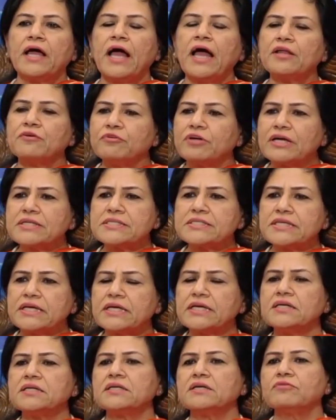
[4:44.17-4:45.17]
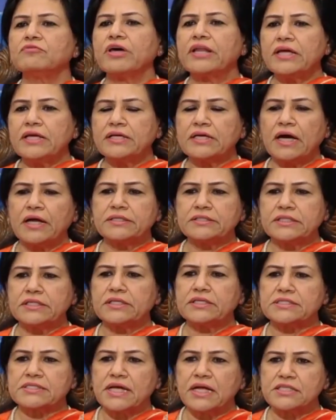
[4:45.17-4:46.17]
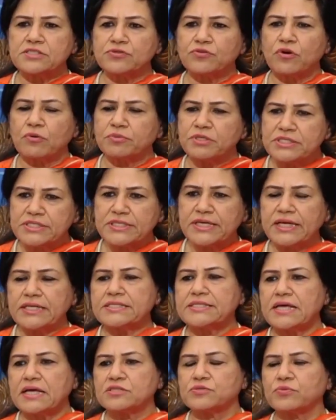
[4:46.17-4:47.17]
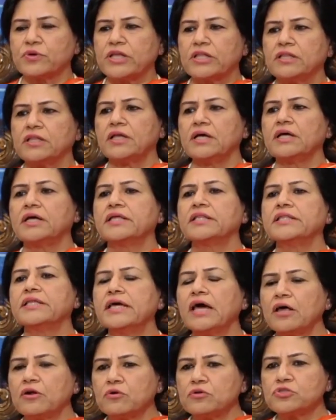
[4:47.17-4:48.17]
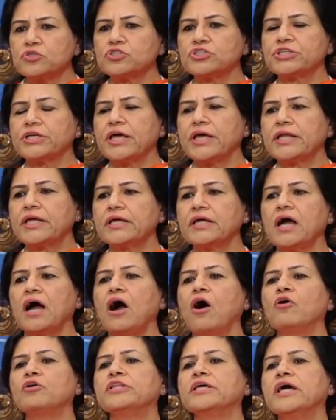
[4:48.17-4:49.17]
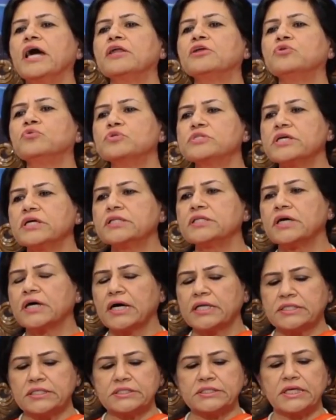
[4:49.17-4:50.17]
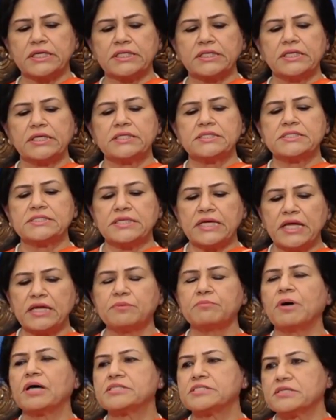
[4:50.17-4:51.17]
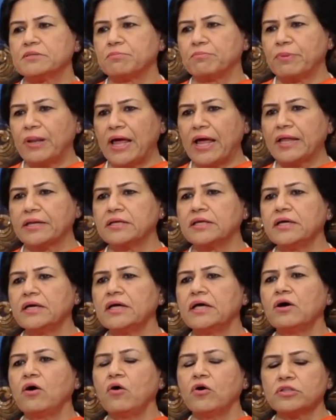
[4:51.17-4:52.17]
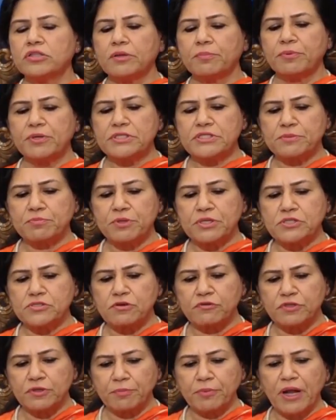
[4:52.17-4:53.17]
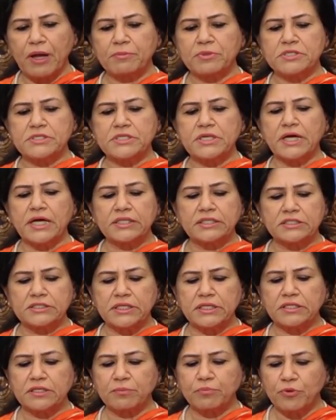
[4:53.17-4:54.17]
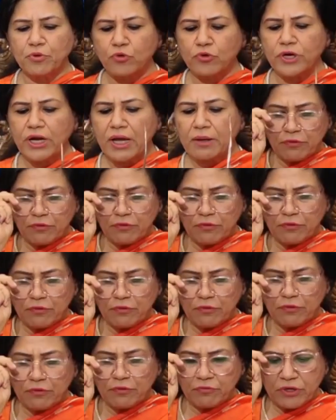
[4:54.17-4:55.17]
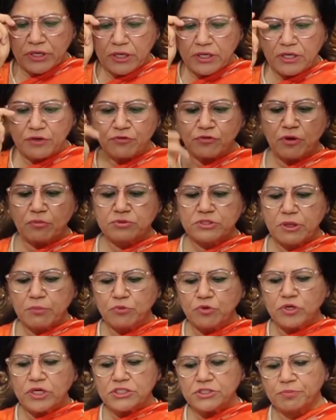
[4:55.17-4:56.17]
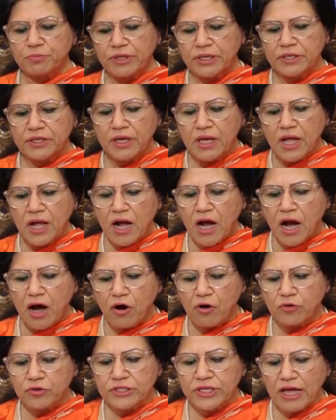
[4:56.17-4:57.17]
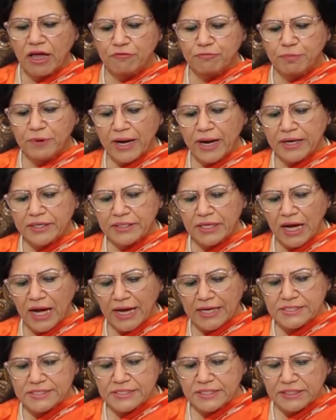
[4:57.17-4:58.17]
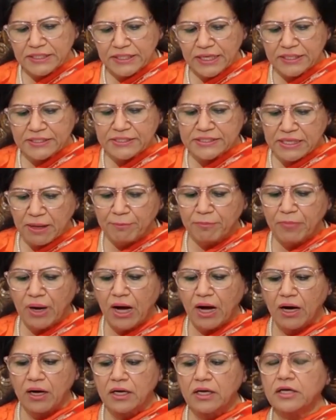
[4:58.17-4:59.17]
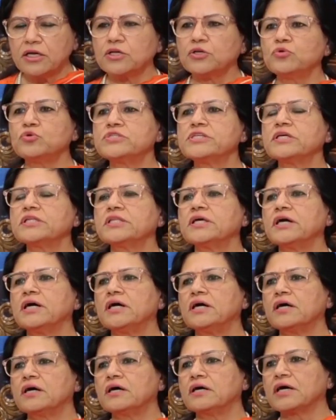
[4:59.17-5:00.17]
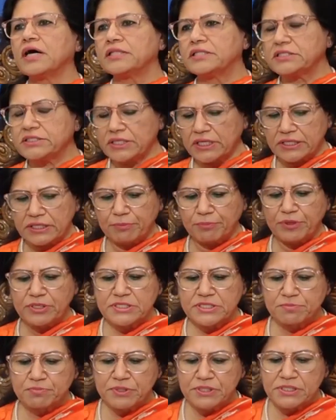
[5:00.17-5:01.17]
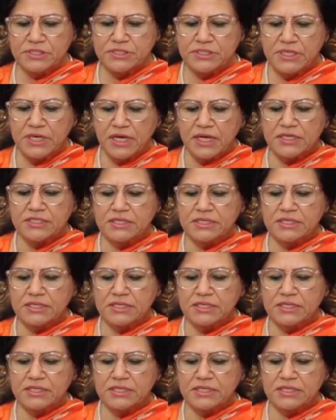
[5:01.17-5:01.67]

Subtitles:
And we are seeing very encouraging results from the states as well. They are also sharing how they are using the Gati Shakti State Master Plan on the principles of the Prime Minister Gati Shakti program. Today we heard from Jammu Kashmir how they have planned the ICD at Samba using the Gati Shakti principles.